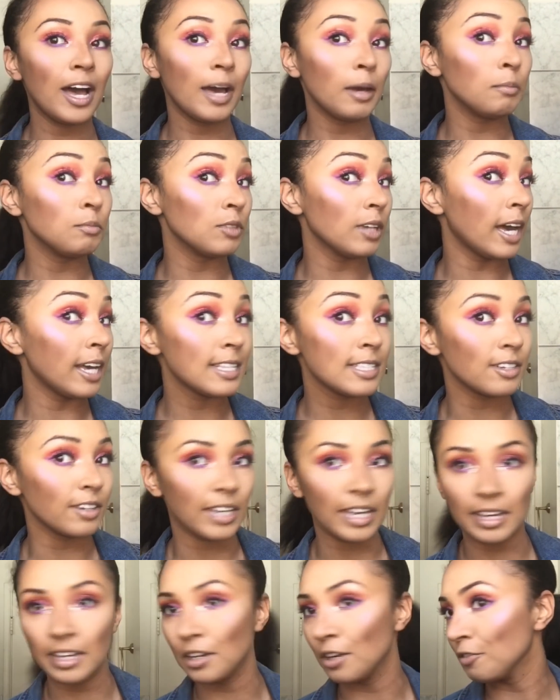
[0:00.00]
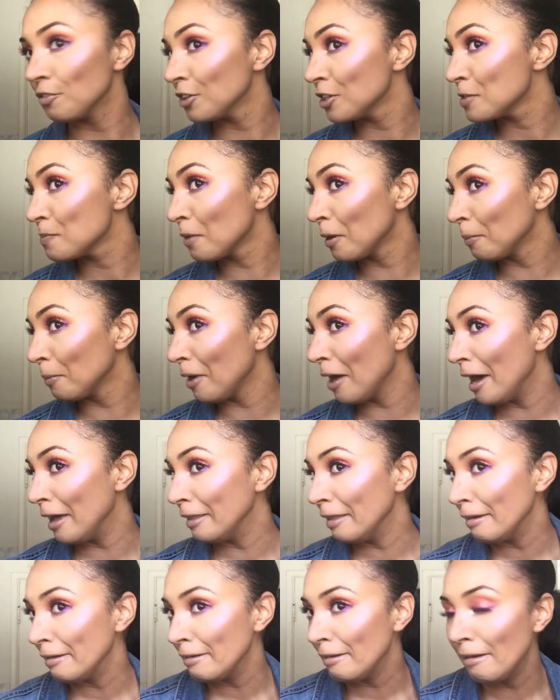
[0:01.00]
I still can't get over this purple
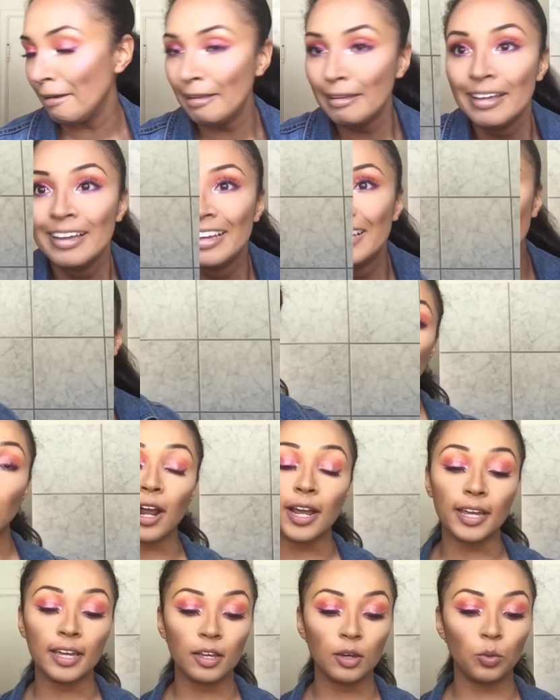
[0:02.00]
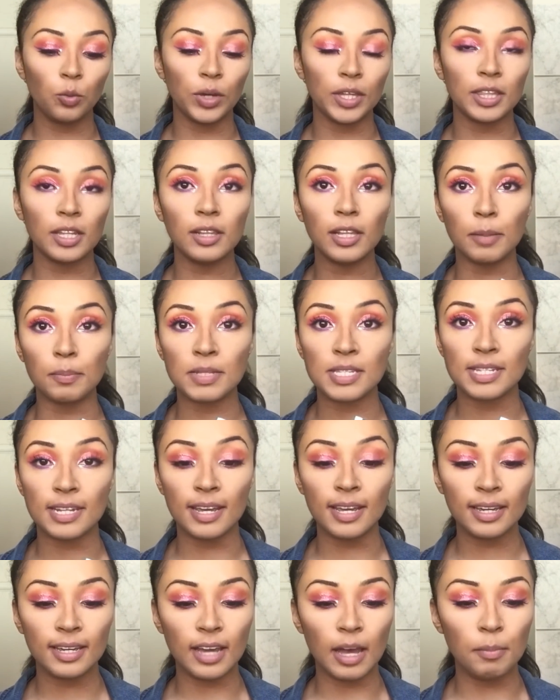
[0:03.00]
highlight. Now I'm gonna try it with a
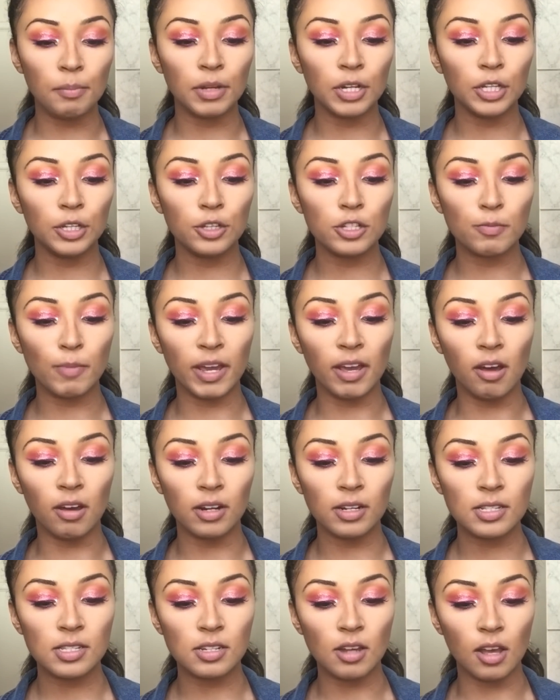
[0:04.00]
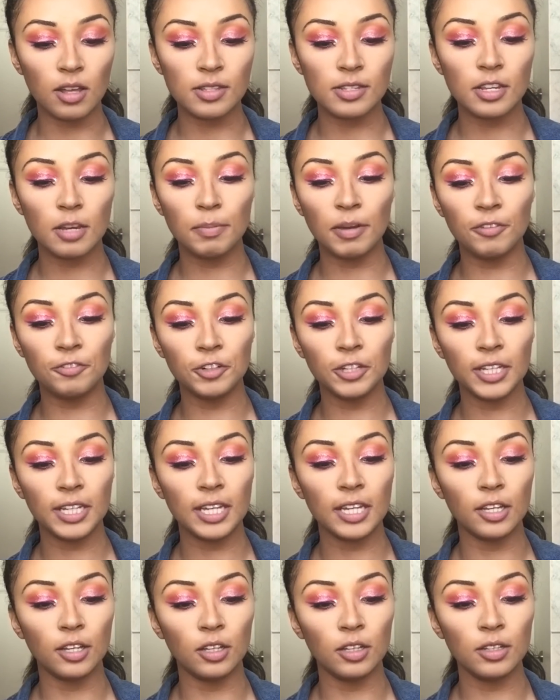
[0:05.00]
lipstick. I'm gonna use my Anastasia Beverly
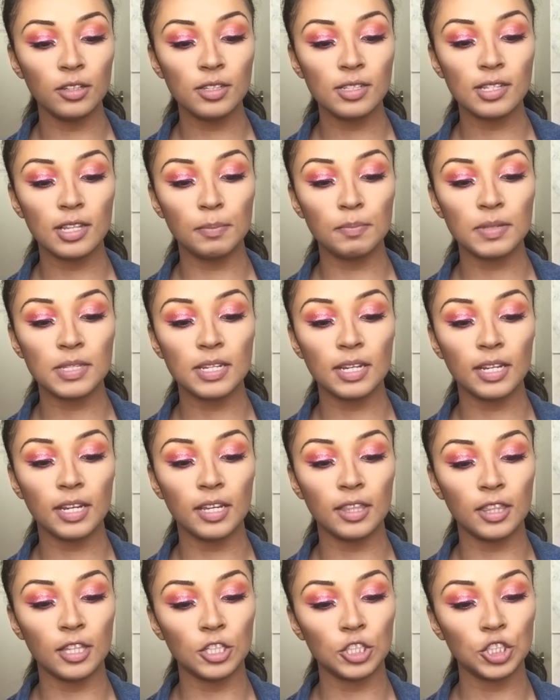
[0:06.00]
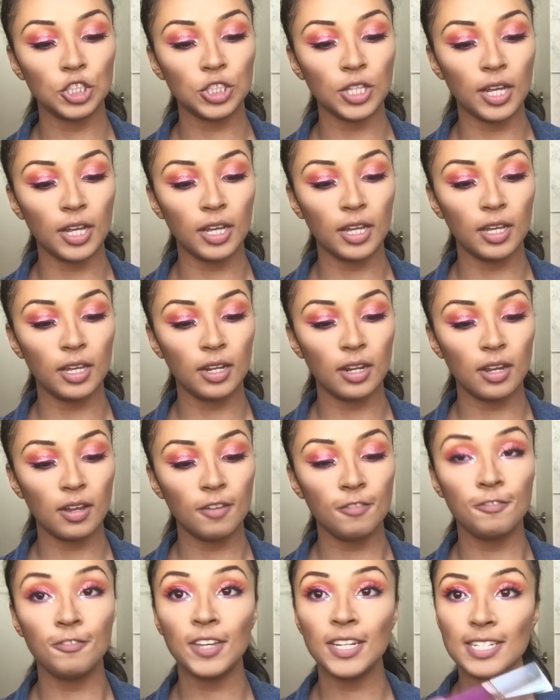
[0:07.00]
Hills lipstick in the shade
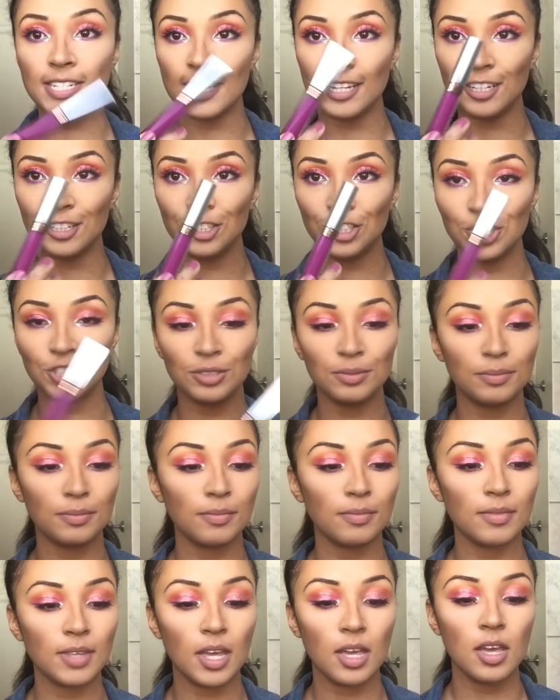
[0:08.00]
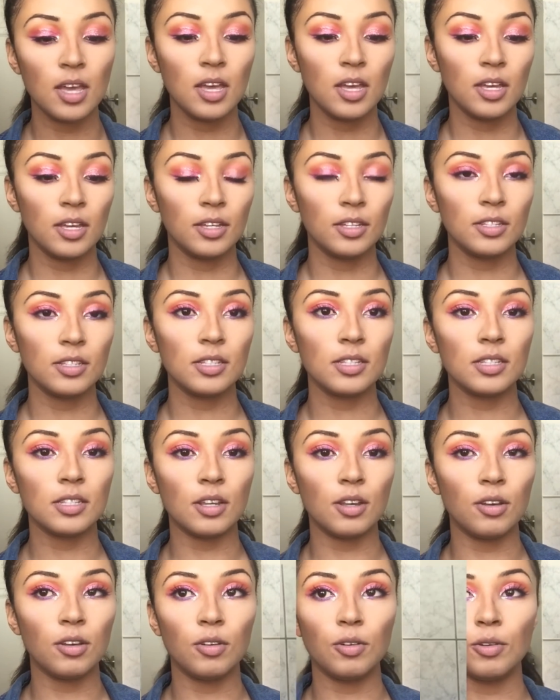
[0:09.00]
Vintage.
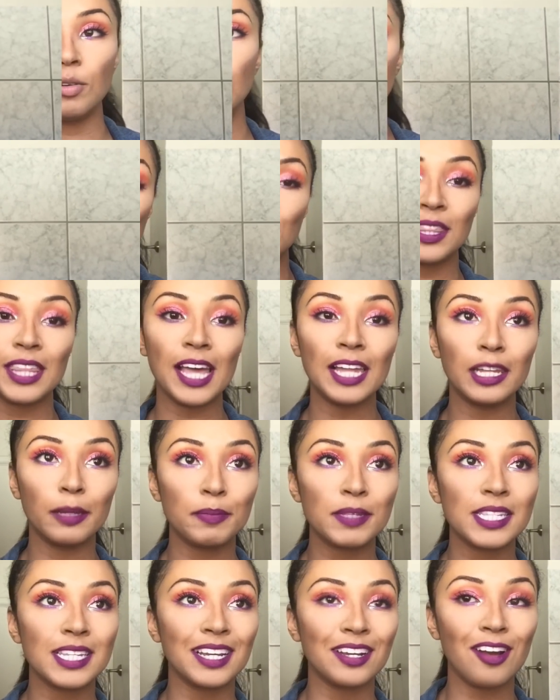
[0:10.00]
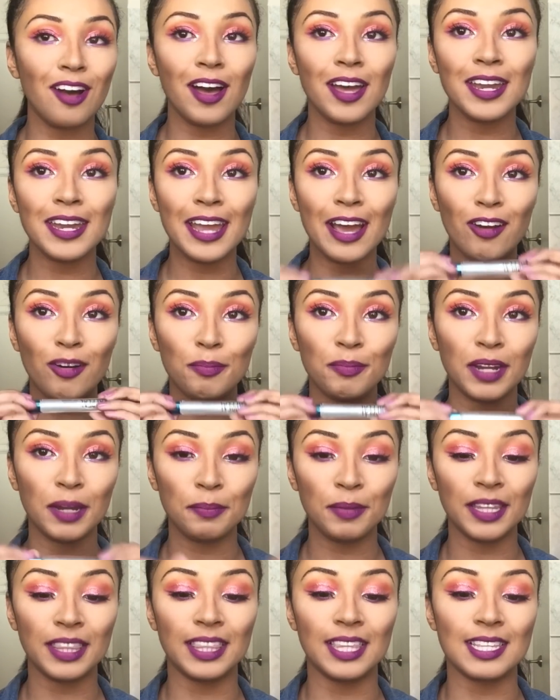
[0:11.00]
Okay, so I just put that lipstick on. Now I'm gonna
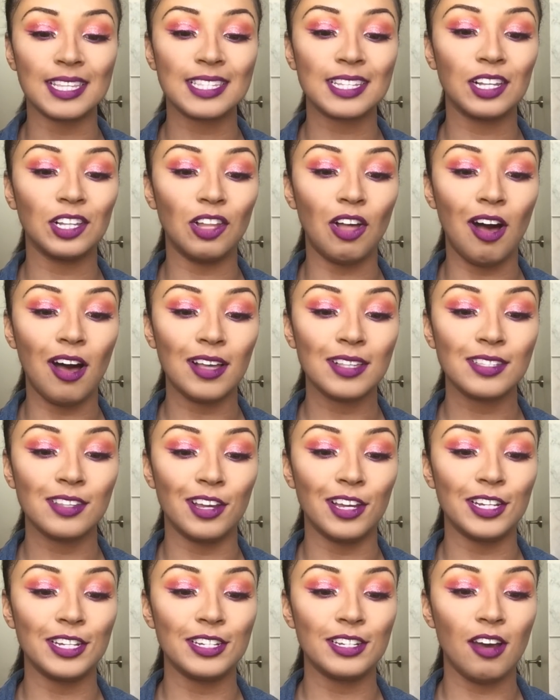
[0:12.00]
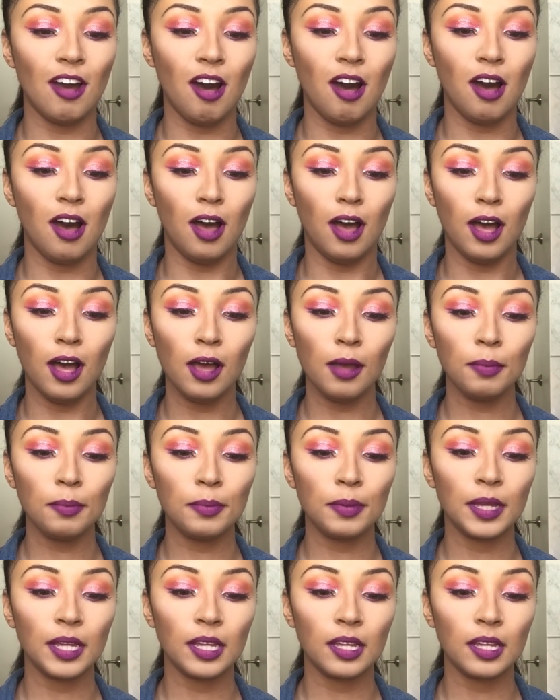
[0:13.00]
put this gloss on top.